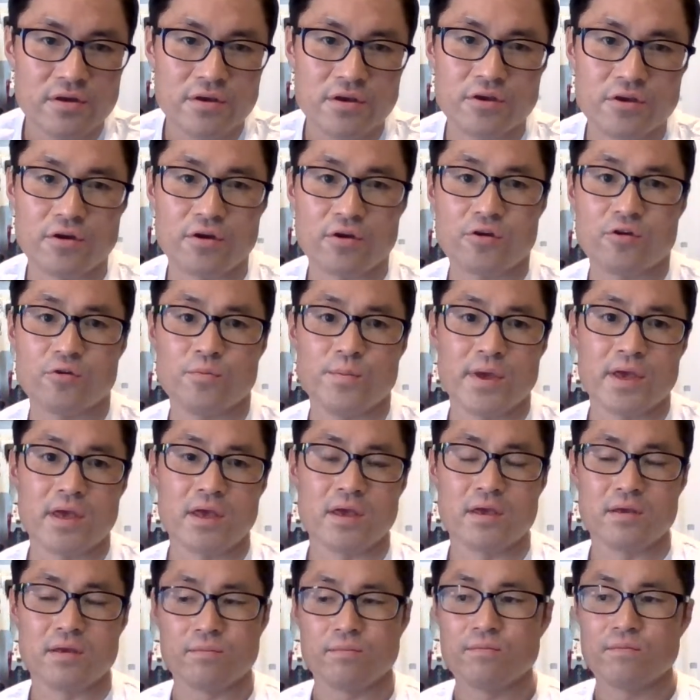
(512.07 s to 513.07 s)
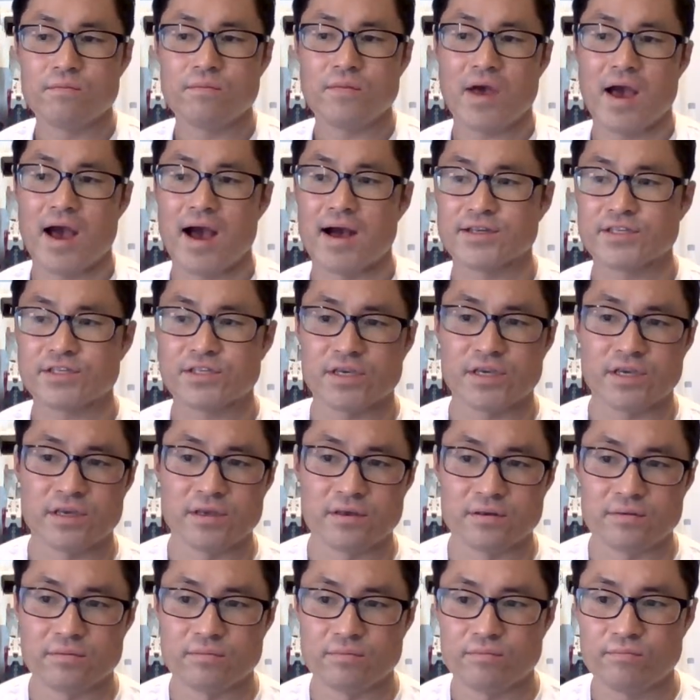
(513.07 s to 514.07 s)
it could be
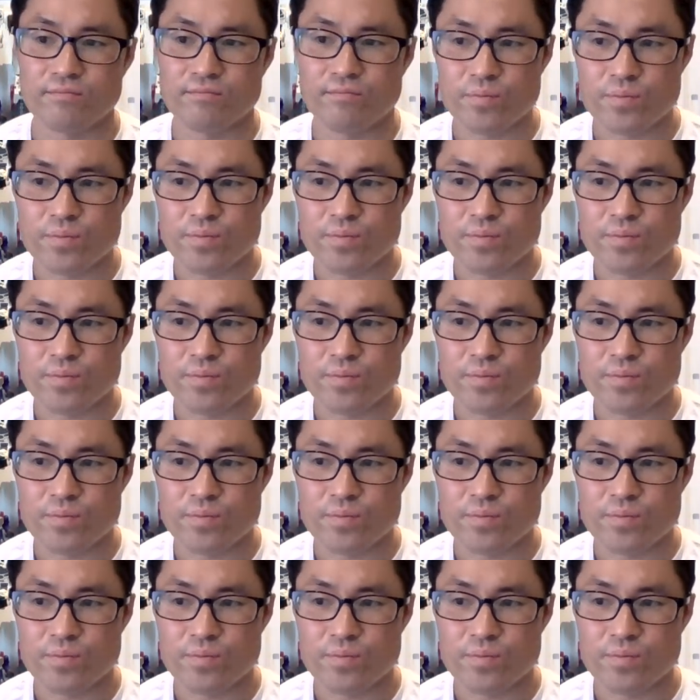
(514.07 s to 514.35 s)
answering